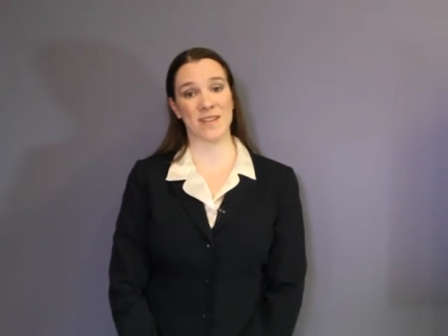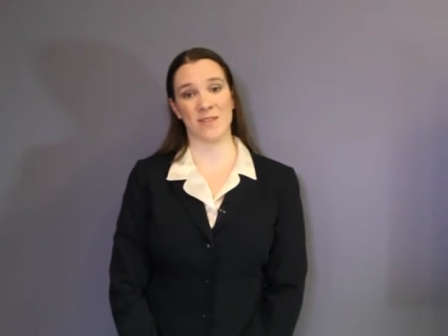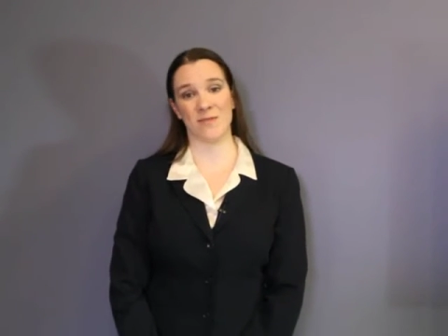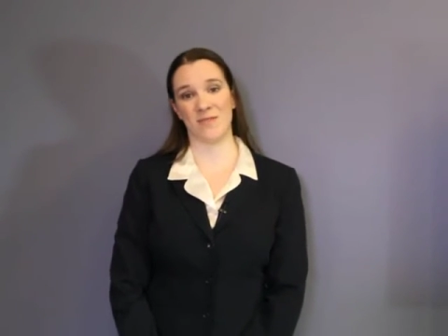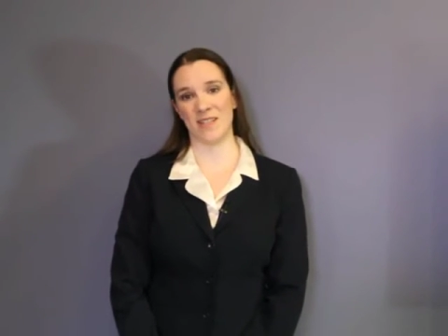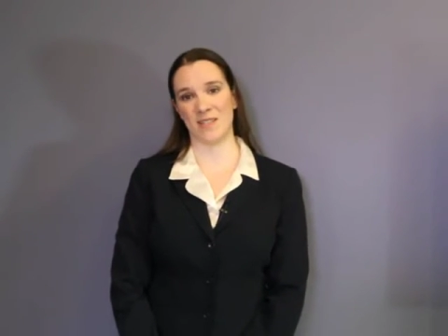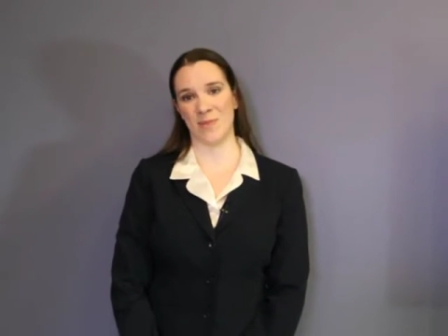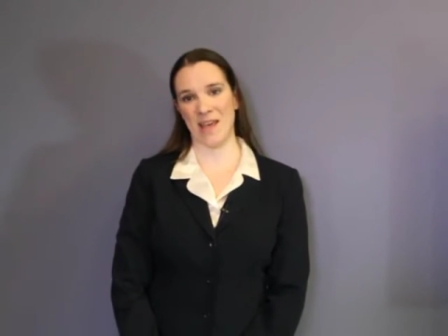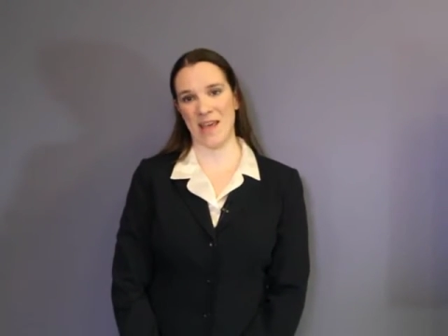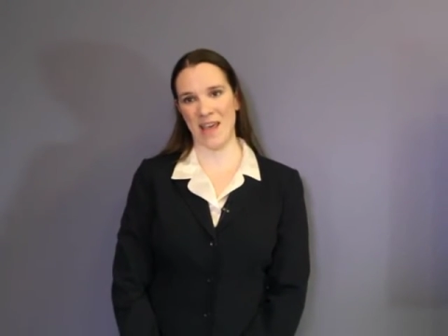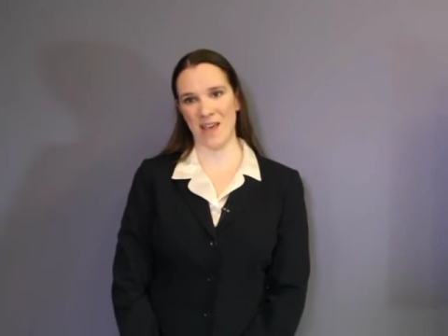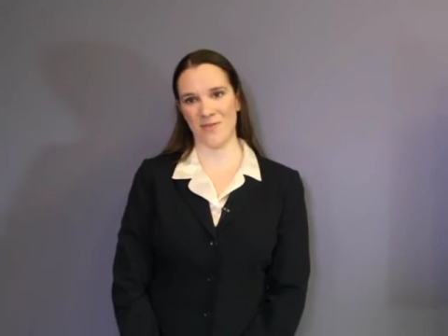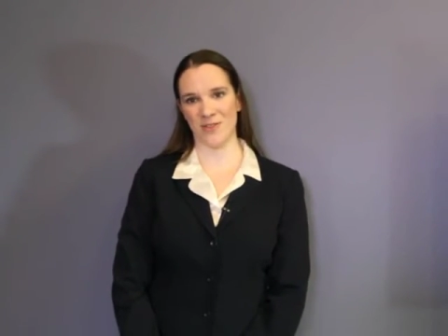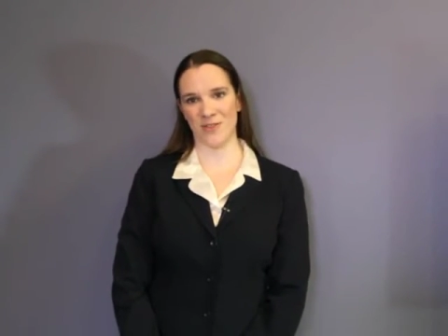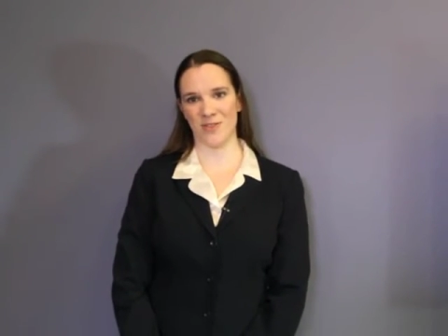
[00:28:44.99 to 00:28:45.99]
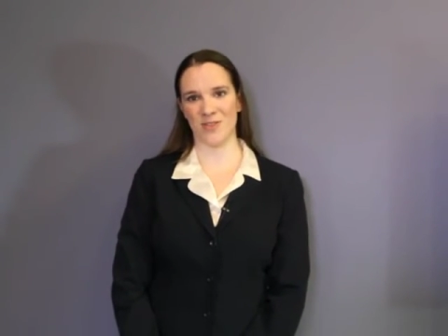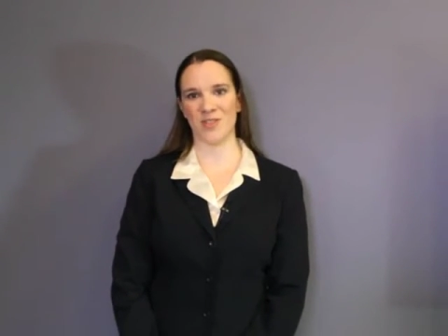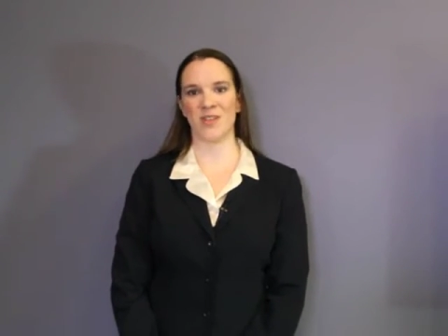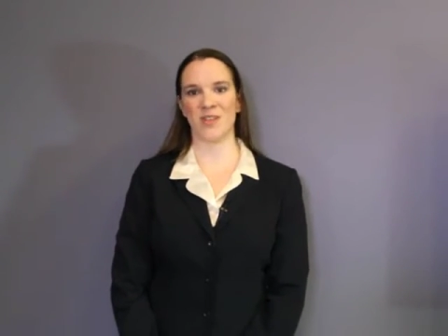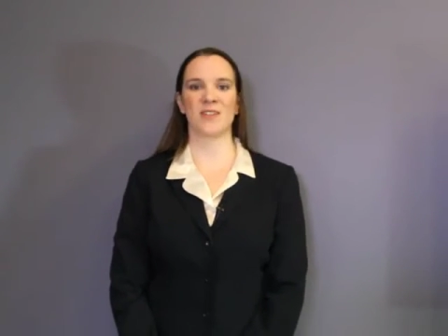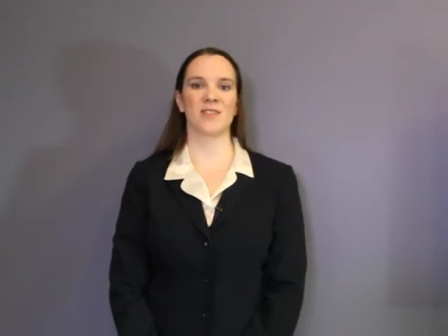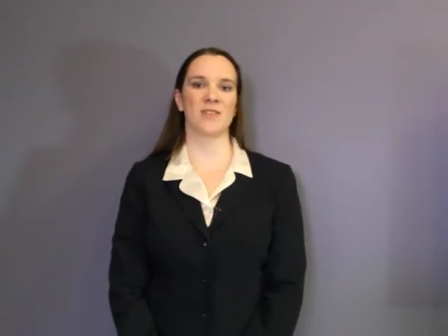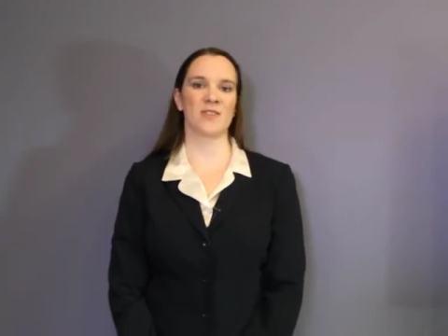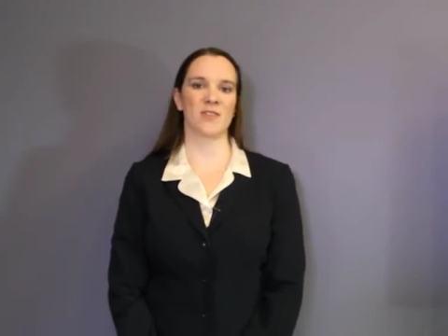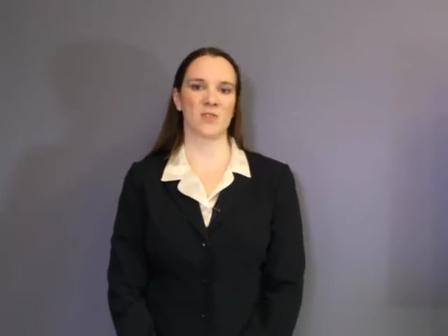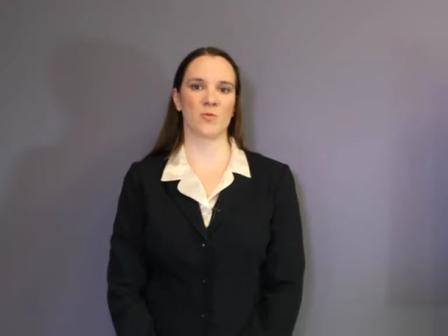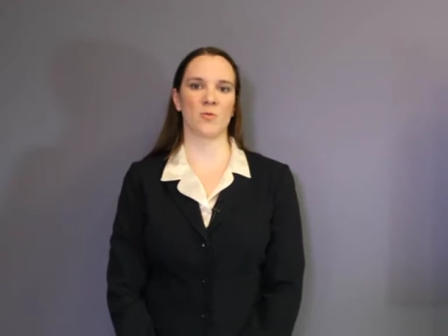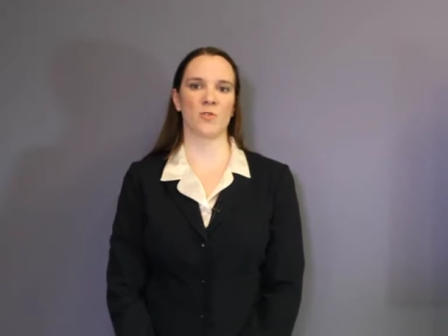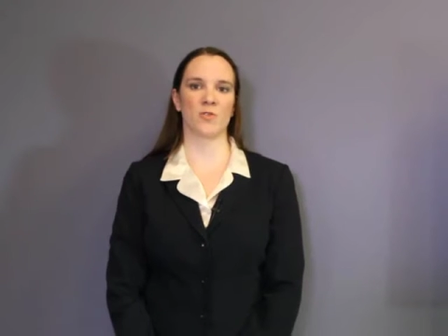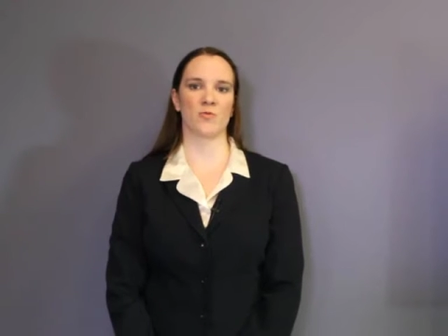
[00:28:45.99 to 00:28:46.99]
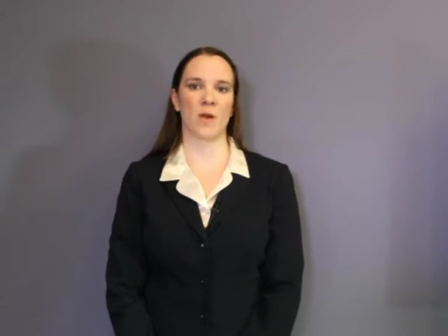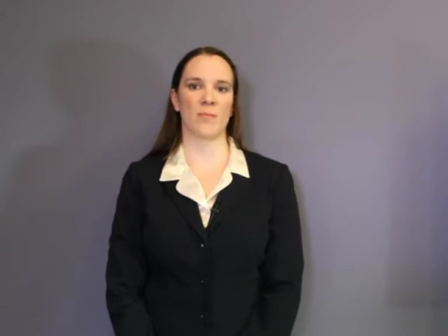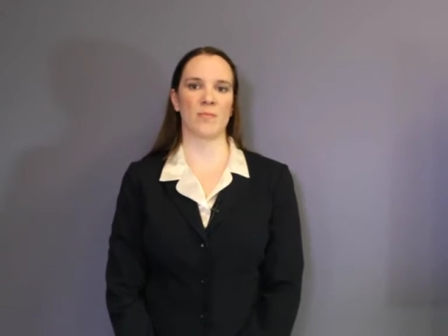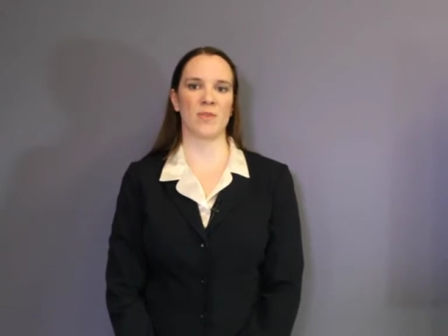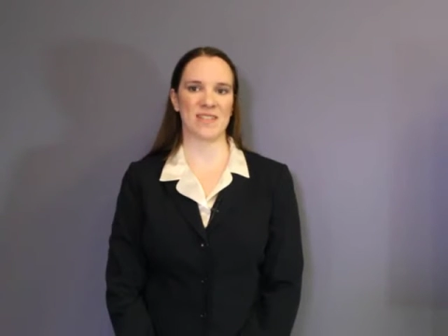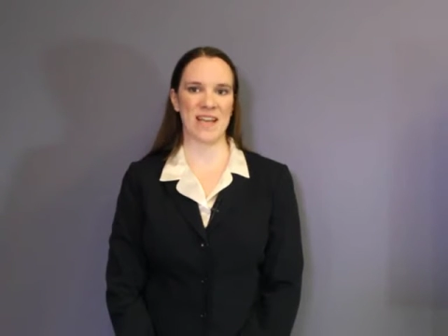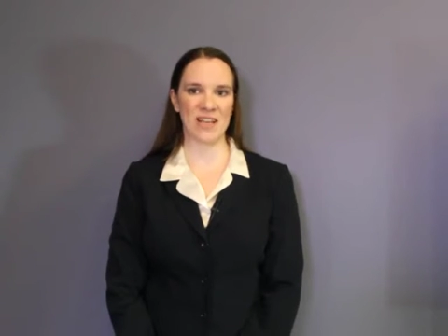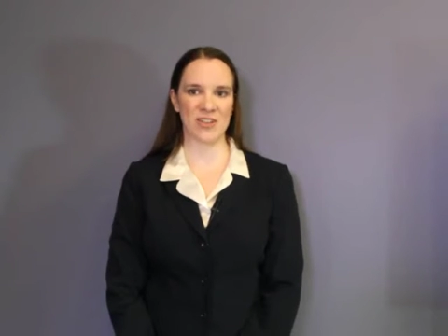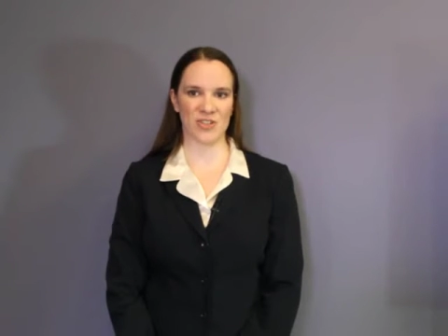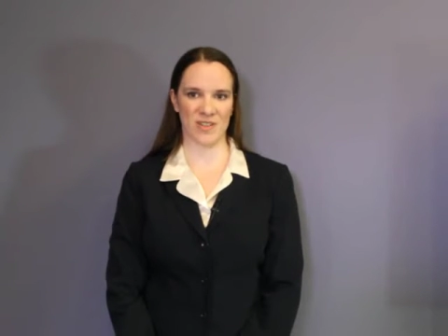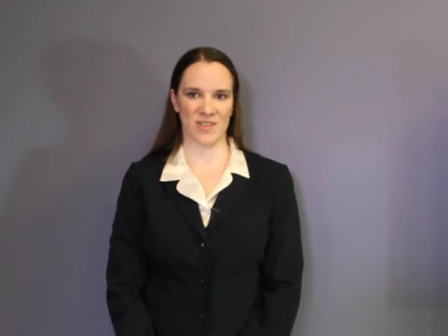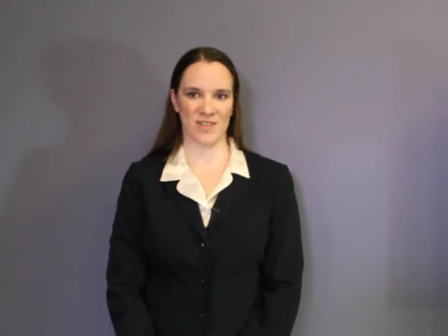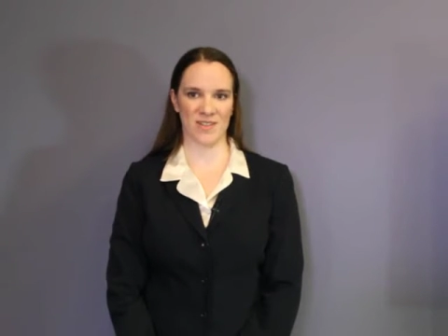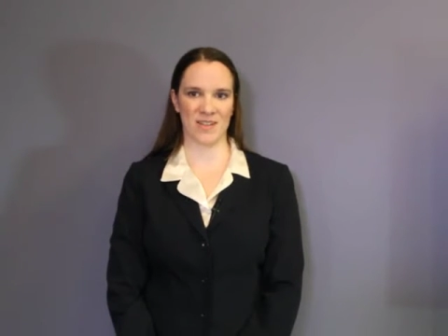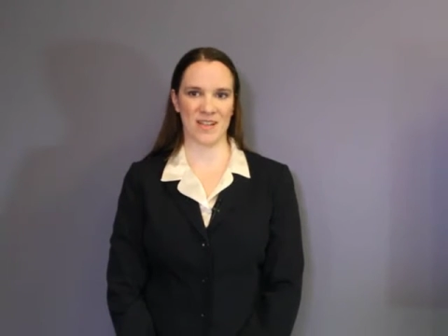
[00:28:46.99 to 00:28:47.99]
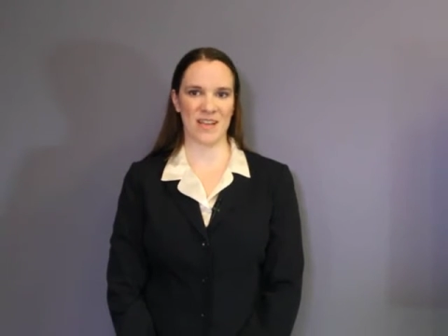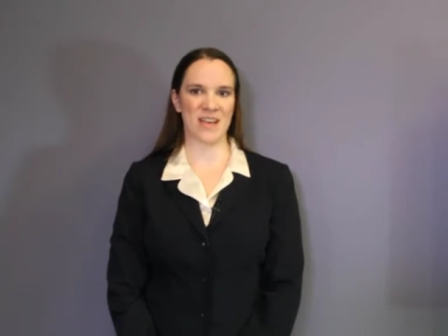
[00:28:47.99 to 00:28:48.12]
of these behaviors to the school's reputation,